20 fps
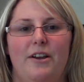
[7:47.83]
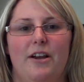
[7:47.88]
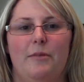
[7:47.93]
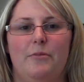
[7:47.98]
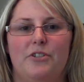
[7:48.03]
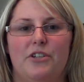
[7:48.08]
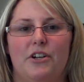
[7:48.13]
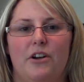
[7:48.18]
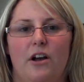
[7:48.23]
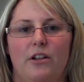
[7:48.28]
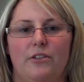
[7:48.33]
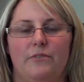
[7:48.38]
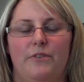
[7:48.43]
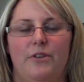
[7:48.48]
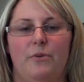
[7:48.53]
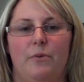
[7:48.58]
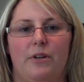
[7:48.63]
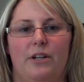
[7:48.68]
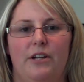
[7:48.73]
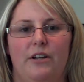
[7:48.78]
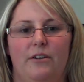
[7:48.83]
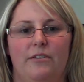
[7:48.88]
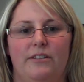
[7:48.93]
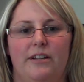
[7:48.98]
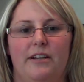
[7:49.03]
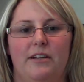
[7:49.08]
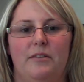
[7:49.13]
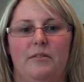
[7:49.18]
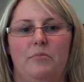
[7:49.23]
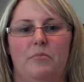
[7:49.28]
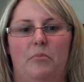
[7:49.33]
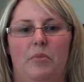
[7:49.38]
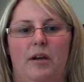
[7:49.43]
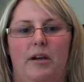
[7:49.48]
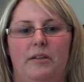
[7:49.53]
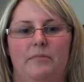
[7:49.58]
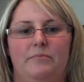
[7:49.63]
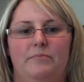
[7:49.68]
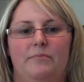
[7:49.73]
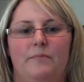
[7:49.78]
I'm sure all of you want to know that,
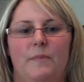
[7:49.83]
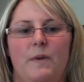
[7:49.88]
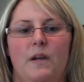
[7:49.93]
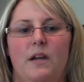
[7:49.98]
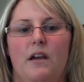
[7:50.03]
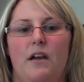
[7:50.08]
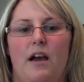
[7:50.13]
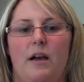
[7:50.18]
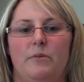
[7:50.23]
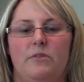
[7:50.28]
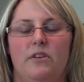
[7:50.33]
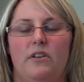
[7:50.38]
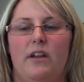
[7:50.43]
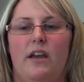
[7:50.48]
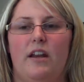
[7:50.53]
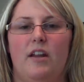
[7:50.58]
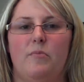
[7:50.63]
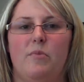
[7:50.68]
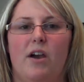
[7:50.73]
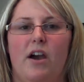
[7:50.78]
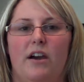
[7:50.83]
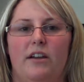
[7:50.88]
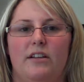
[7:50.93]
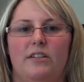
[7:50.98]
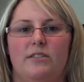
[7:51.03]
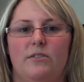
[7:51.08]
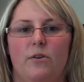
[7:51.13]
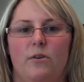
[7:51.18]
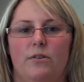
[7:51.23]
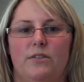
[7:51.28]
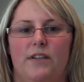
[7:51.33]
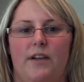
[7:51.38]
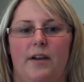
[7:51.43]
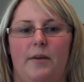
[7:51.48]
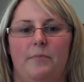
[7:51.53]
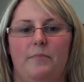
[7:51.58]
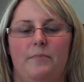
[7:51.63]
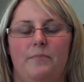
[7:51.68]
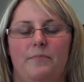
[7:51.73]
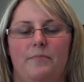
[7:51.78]
but I was on antibiotics the whole
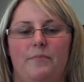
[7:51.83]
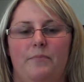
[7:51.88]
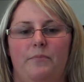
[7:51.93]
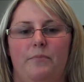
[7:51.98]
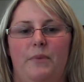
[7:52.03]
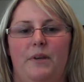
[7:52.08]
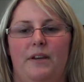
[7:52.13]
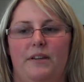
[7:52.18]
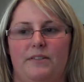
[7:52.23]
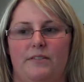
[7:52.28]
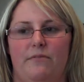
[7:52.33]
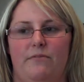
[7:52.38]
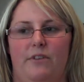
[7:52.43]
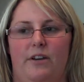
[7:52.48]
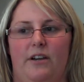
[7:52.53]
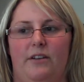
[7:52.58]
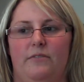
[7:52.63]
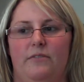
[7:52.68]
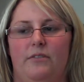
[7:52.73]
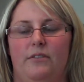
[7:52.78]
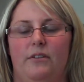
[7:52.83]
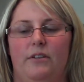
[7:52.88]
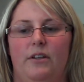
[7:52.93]
time because of that.